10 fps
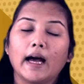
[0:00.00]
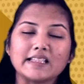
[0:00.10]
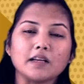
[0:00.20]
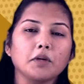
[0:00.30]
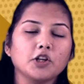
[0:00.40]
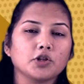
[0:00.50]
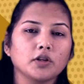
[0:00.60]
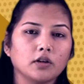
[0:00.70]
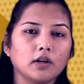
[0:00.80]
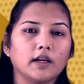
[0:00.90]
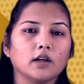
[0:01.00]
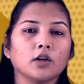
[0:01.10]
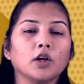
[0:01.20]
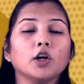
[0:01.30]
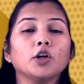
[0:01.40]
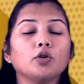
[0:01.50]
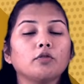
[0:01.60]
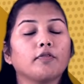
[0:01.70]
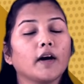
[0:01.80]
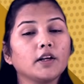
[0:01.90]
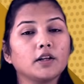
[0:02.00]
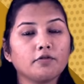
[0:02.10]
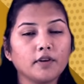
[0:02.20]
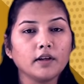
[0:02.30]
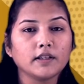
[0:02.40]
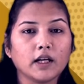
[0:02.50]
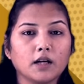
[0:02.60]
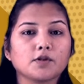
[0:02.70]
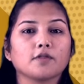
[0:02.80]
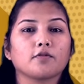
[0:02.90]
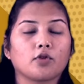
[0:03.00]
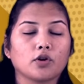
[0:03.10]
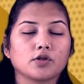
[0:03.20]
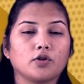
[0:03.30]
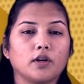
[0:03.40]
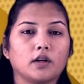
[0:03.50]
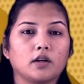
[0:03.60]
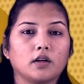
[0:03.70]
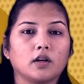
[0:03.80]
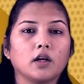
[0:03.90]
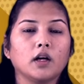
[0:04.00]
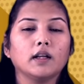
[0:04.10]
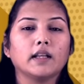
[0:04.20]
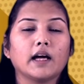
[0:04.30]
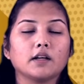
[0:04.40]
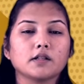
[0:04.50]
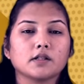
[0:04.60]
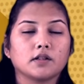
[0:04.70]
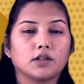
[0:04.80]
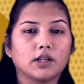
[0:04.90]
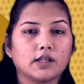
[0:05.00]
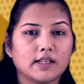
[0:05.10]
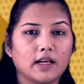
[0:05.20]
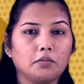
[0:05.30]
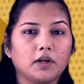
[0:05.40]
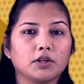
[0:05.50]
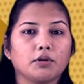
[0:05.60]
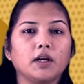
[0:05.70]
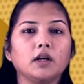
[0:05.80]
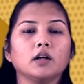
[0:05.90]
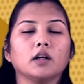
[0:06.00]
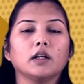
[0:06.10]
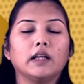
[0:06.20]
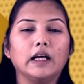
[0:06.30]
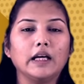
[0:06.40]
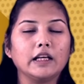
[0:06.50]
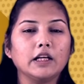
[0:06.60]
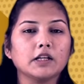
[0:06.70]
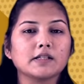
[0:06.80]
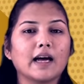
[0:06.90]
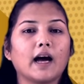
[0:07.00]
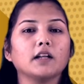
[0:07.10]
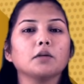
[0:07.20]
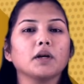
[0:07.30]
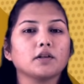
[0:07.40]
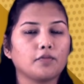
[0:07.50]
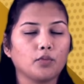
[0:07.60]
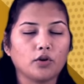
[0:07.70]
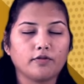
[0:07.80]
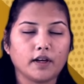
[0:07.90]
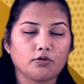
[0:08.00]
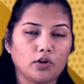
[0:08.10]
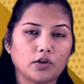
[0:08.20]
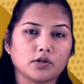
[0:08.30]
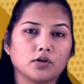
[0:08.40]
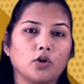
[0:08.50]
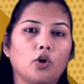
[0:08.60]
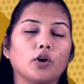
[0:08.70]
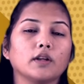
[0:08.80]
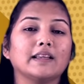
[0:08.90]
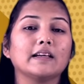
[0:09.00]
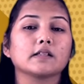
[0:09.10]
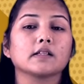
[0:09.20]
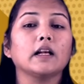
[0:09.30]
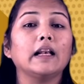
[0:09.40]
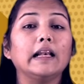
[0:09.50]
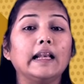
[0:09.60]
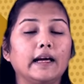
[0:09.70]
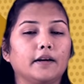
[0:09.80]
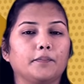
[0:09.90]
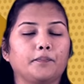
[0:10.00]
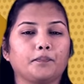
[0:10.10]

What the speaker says: As I mentioned earlier, you'll find different types of rocks on it. That is the sedimentary, the igneous and the metamorphic rocks on this layer.